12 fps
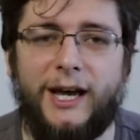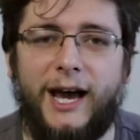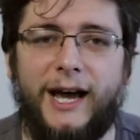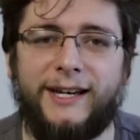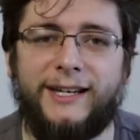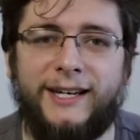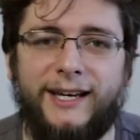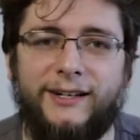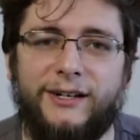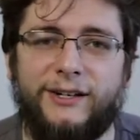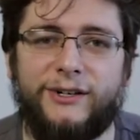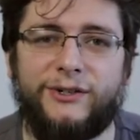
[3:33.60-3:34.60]
I
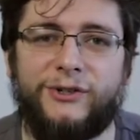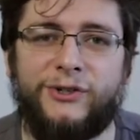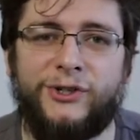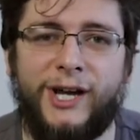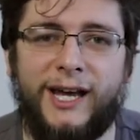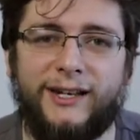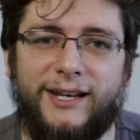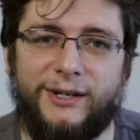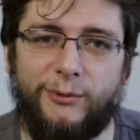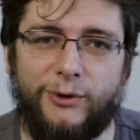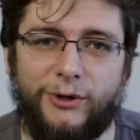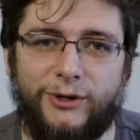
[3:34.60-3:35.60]
can't chat
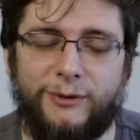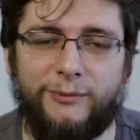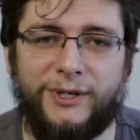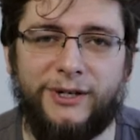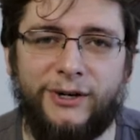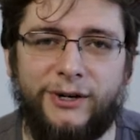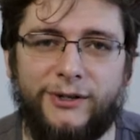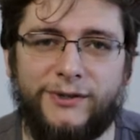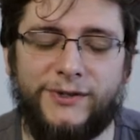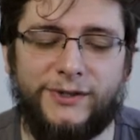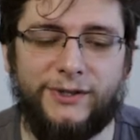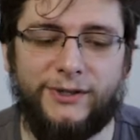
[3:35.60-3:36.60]
anymore
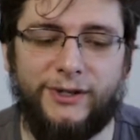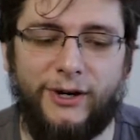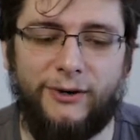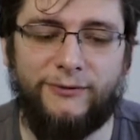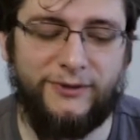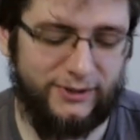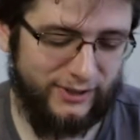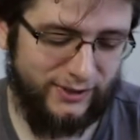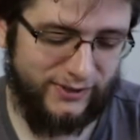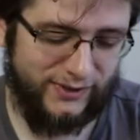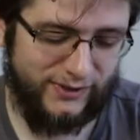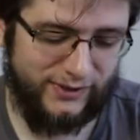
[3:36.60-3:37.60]
because of
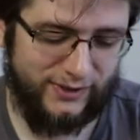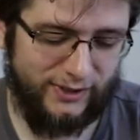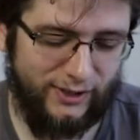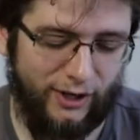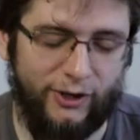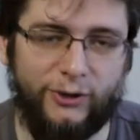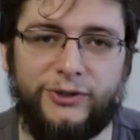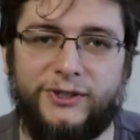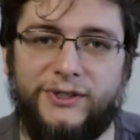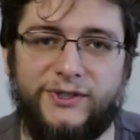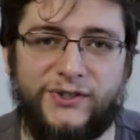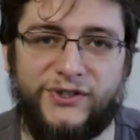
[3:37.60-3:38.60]
this
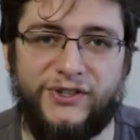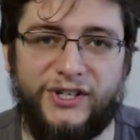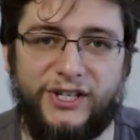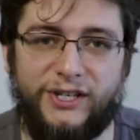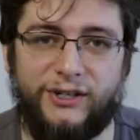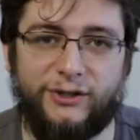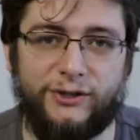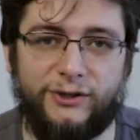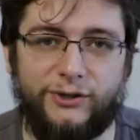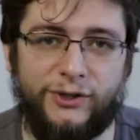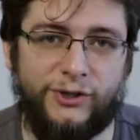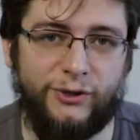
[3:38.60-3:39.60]
Alt-Z
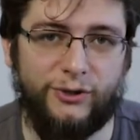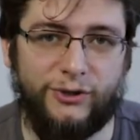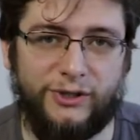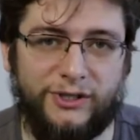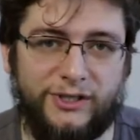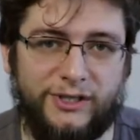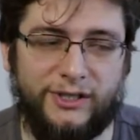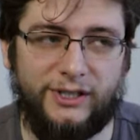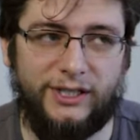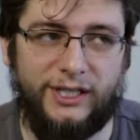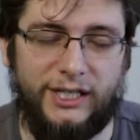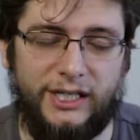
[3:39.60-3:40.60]
short
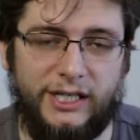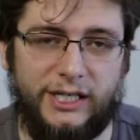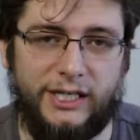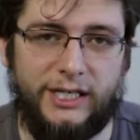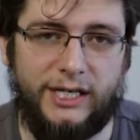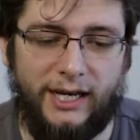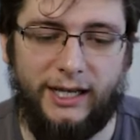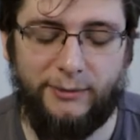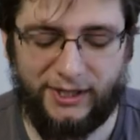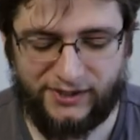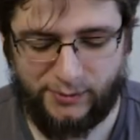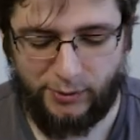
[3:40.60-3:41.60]
key. And let
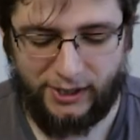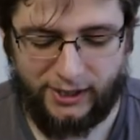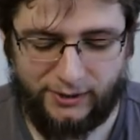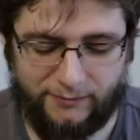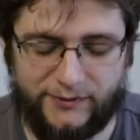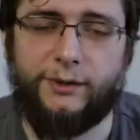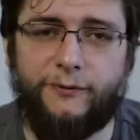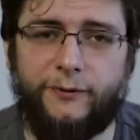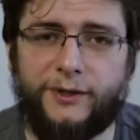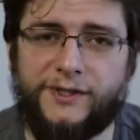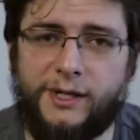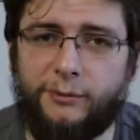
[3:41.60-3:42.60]
me explain. So
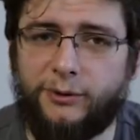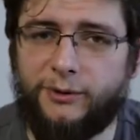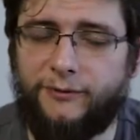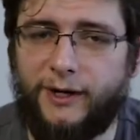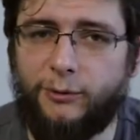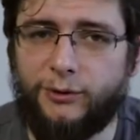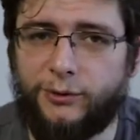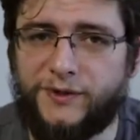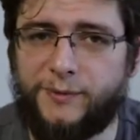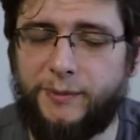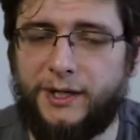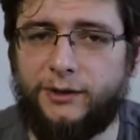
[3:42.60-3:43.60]
for example, if I want to
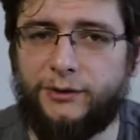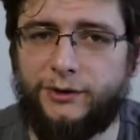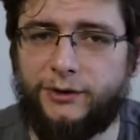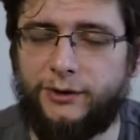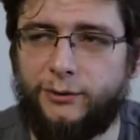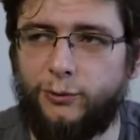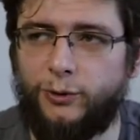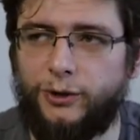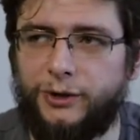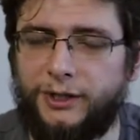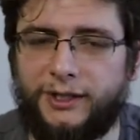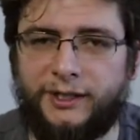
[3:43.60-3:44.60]
spell the
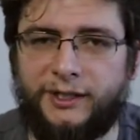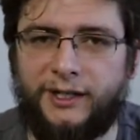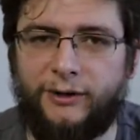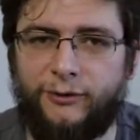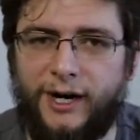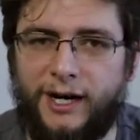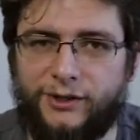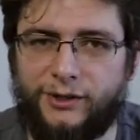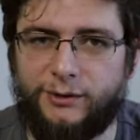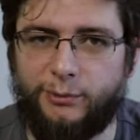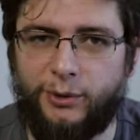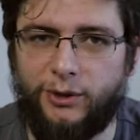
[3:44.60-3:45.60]
word garage
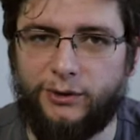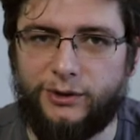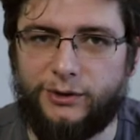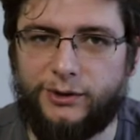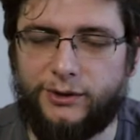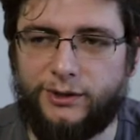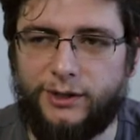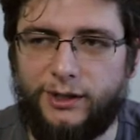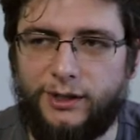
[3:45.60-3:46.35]
in Polish,